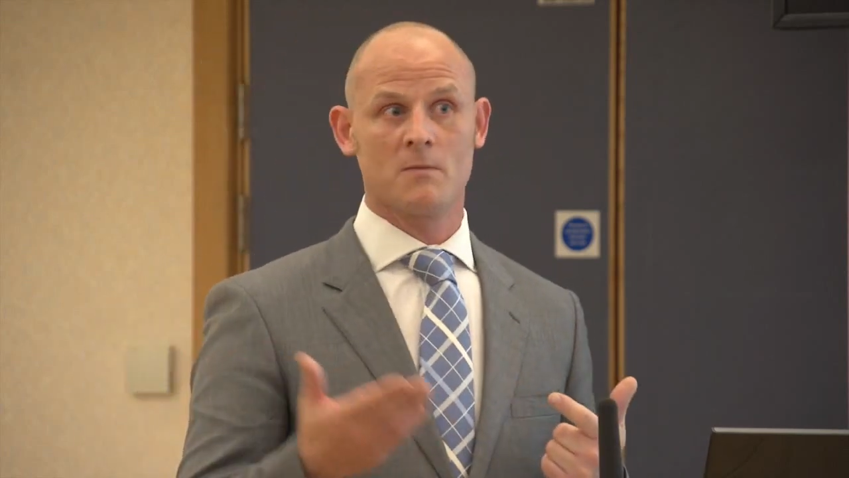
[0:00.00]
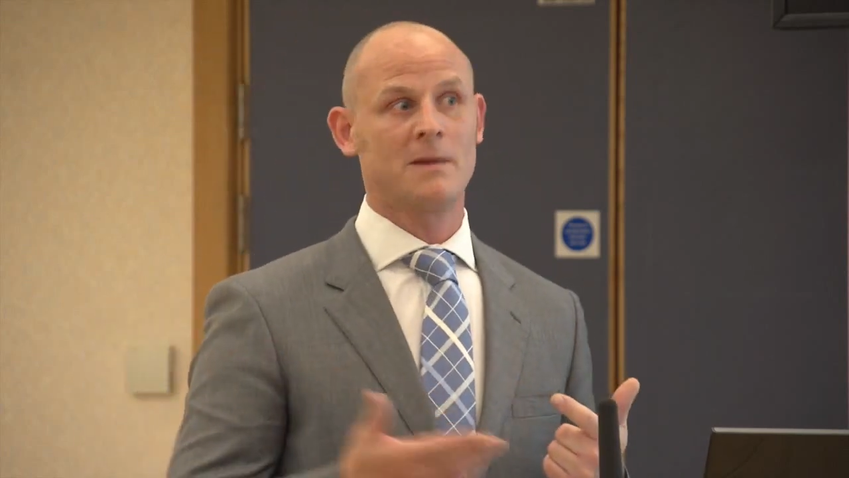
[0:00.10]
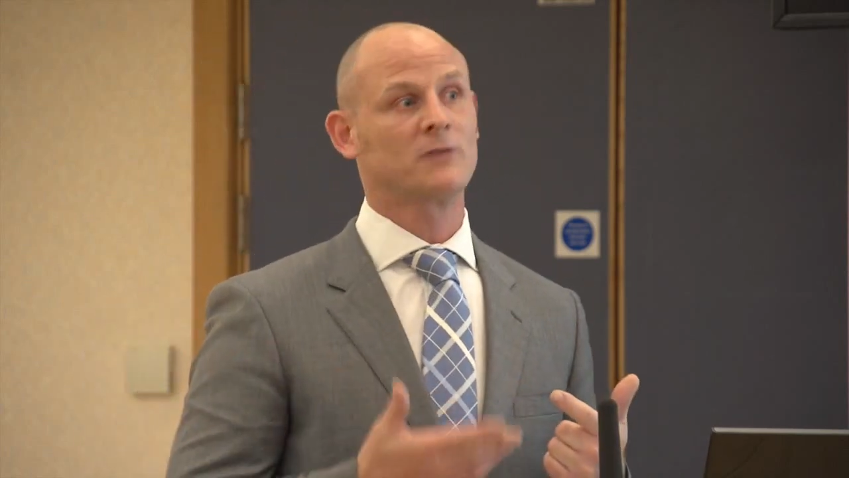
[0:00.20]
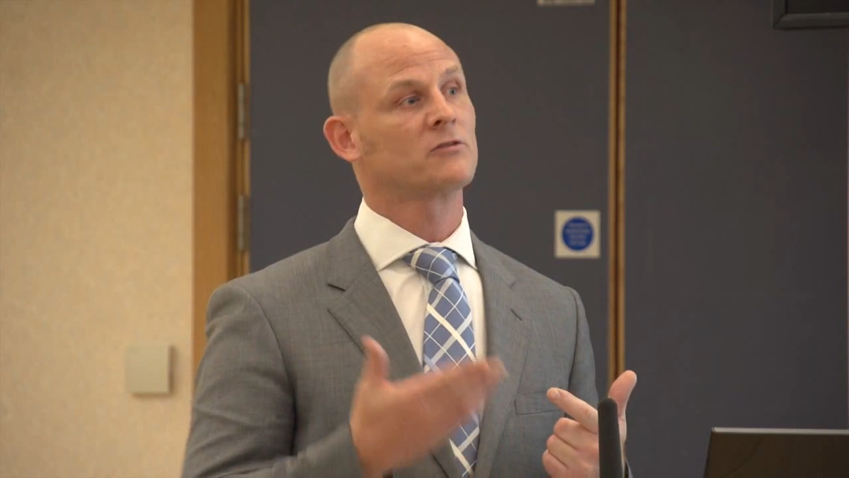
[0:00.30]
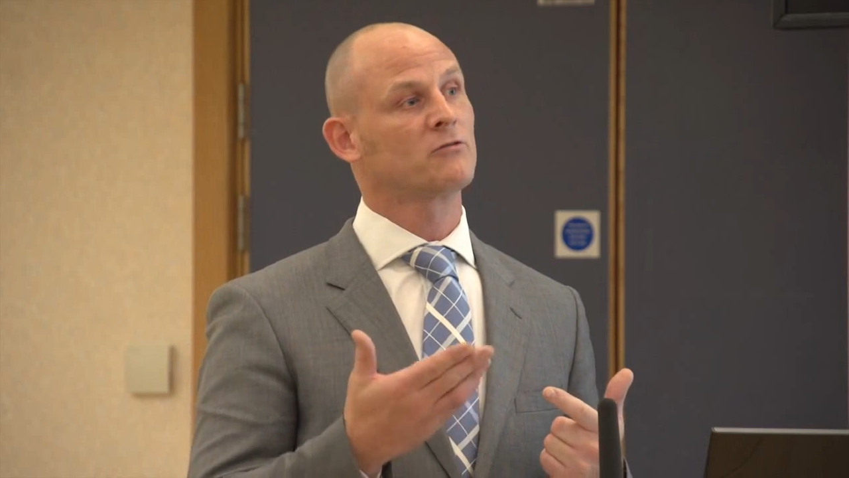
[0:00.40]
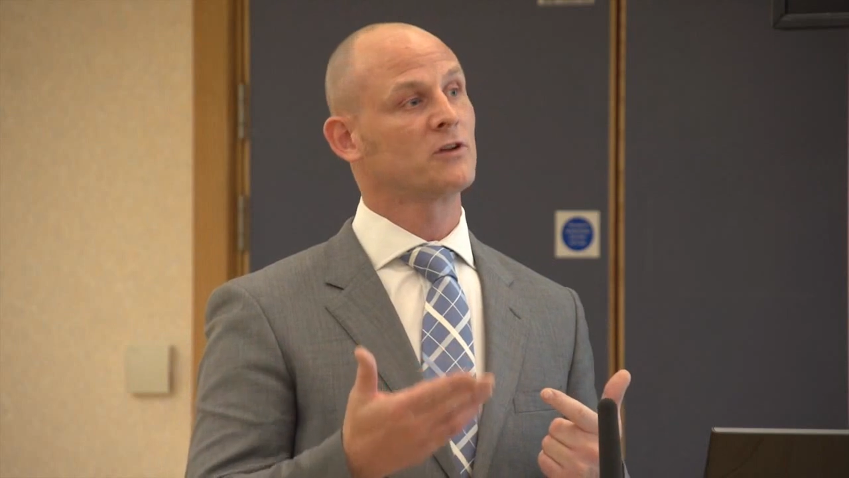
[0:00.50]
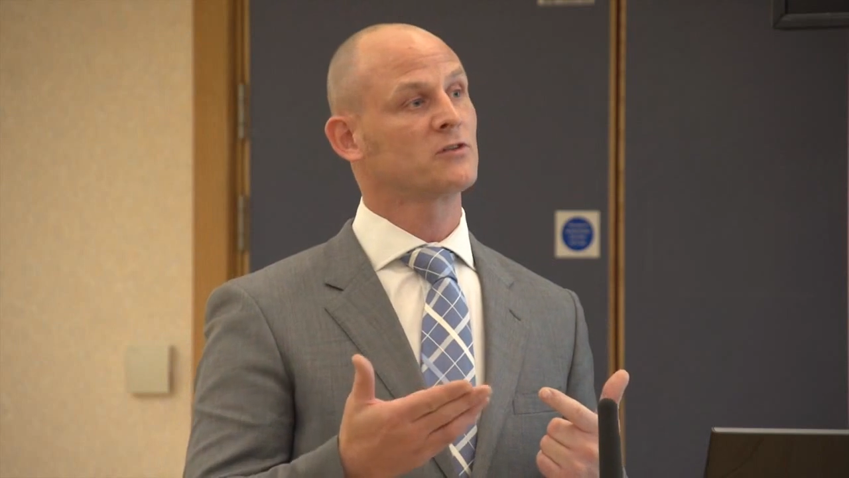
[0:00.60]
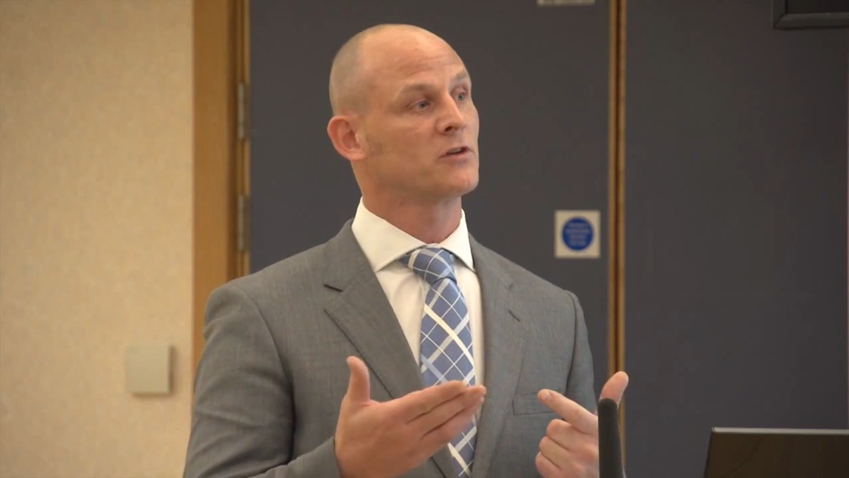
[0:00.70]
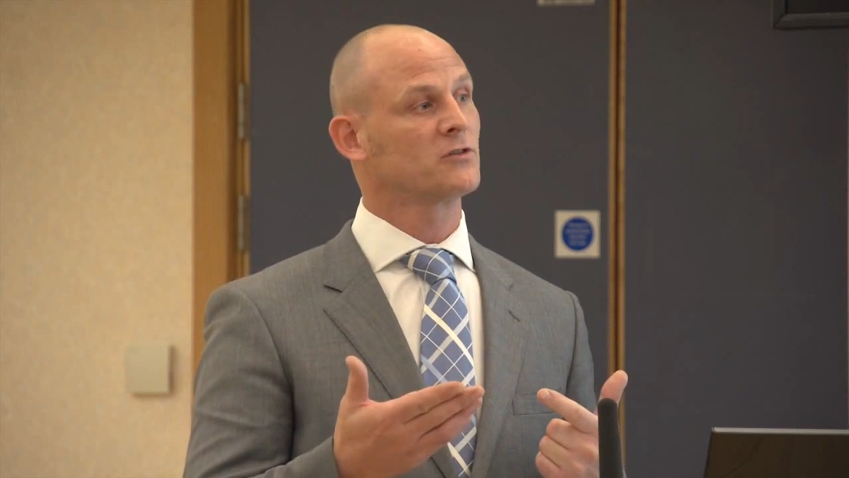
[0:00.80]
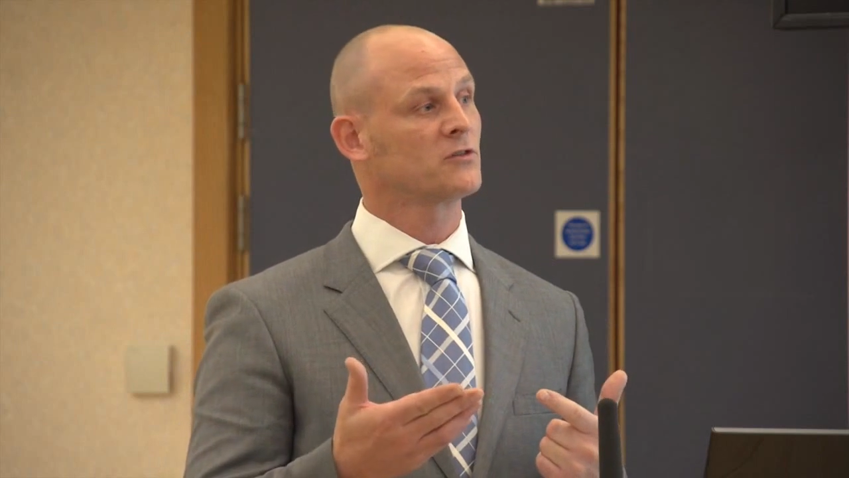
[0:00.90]
amount of
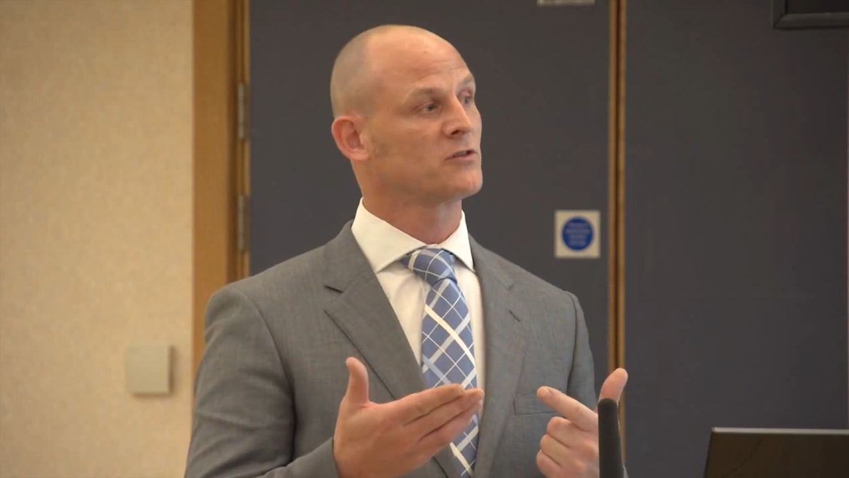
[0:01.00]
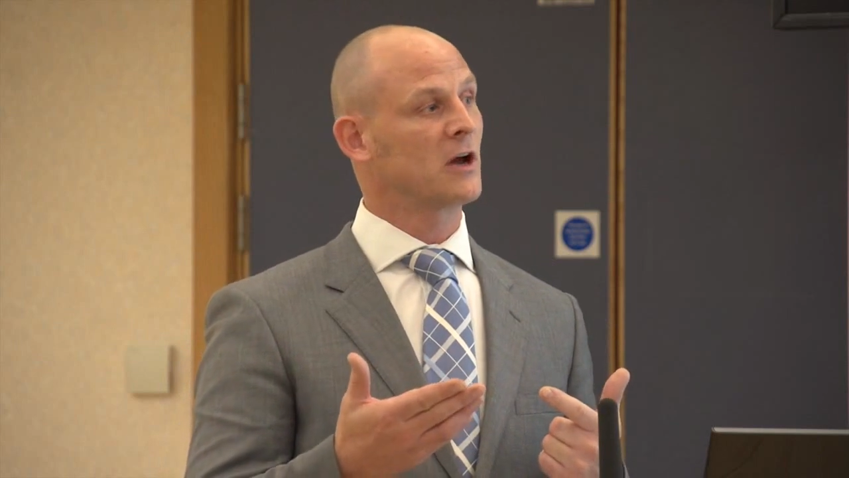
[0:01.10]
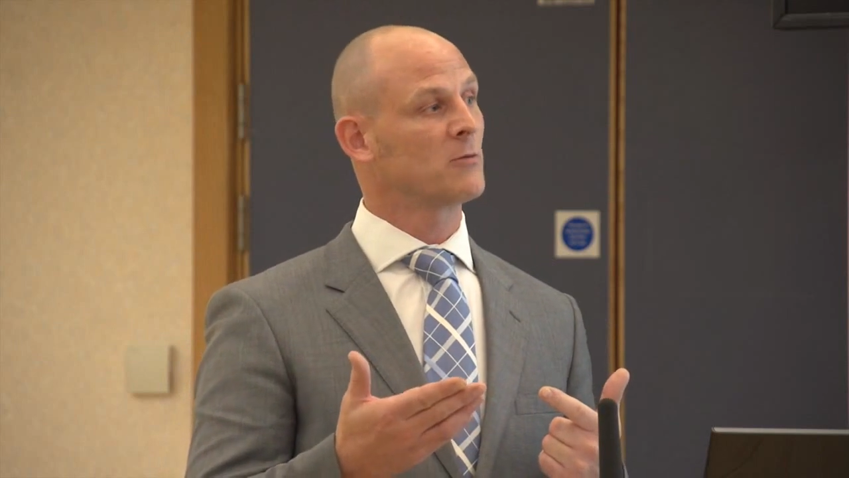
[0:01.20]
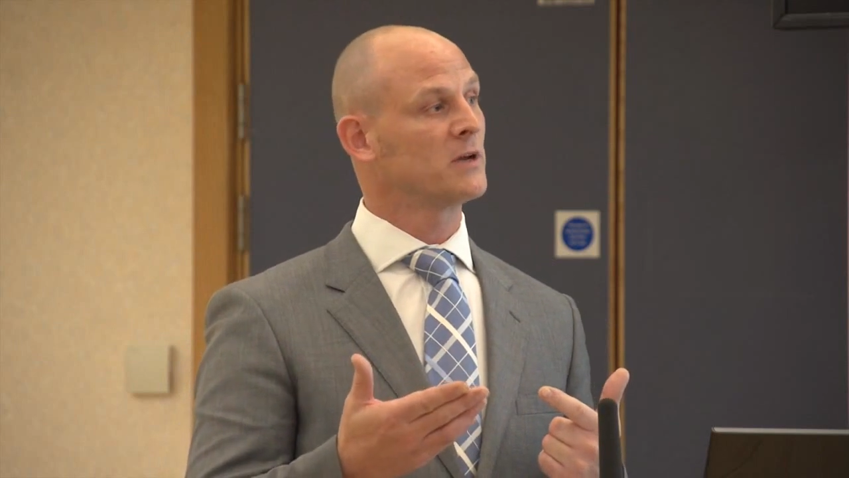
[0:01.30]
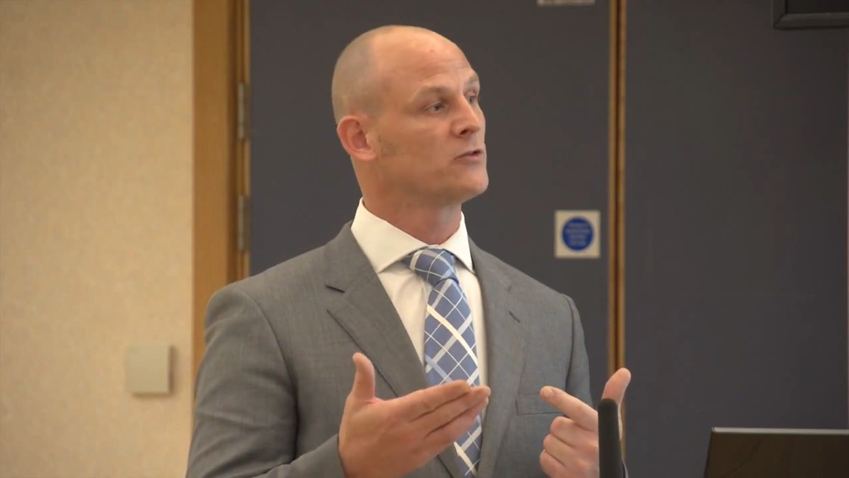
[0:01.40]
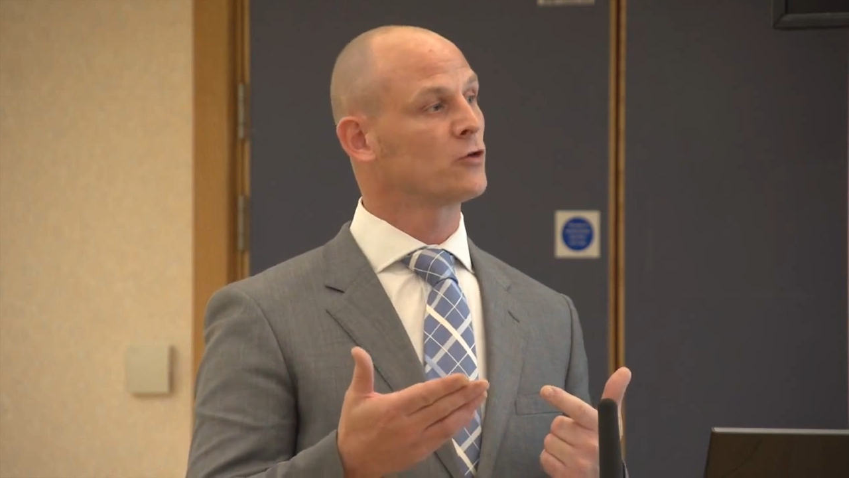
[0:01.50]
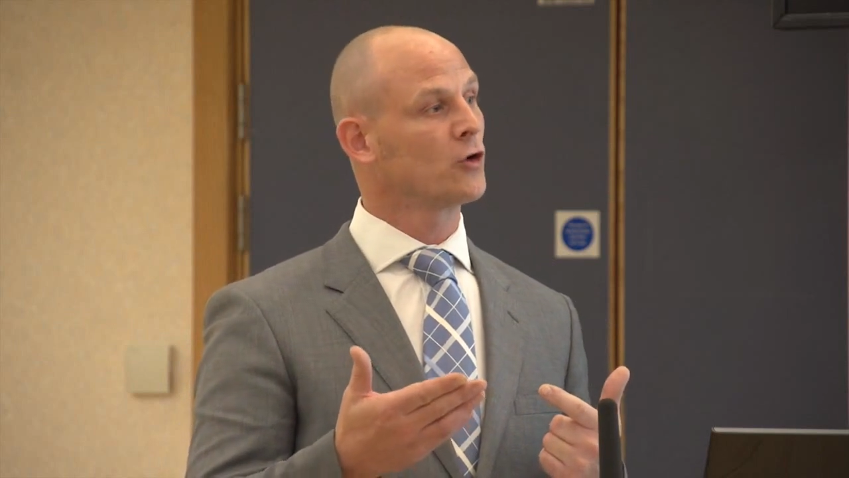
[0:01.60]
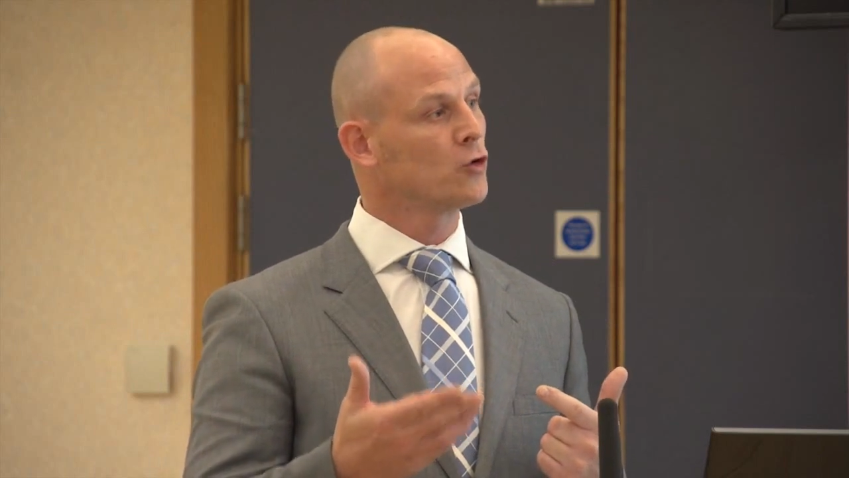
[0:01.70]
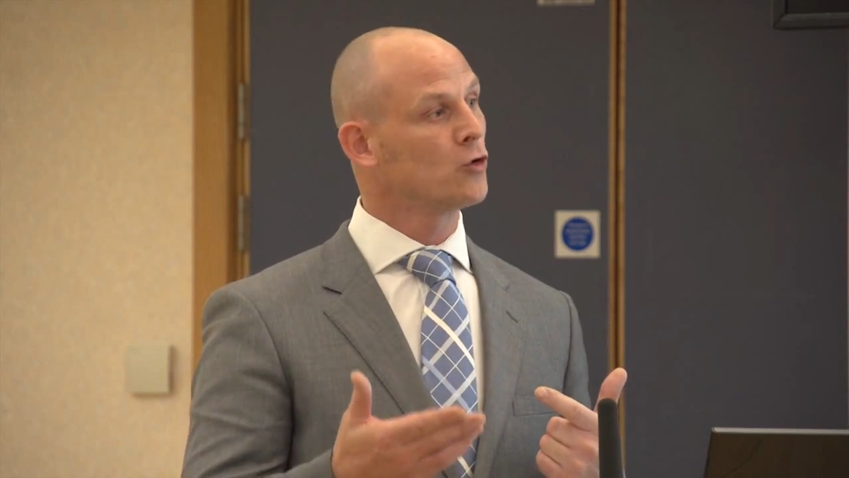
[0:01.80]
research that's now being done on